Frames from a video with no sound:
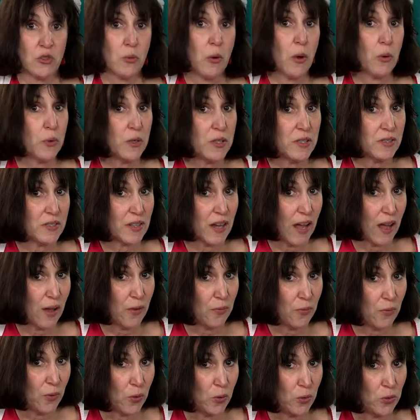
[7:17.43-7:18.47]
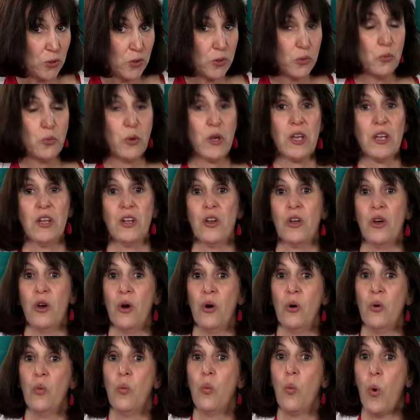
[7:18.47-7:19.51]
While we scaffold, we can
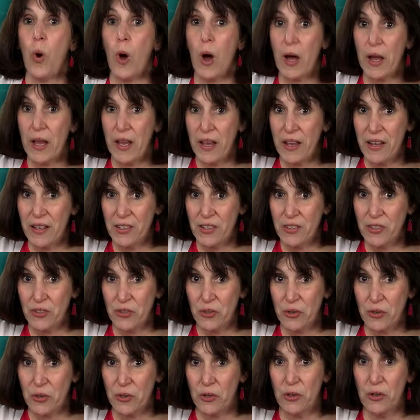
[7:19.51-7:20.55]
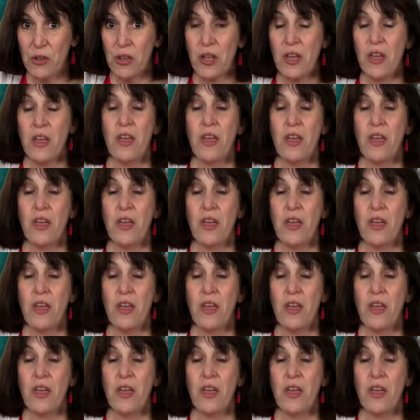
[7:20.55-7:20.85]
go walking in a circle.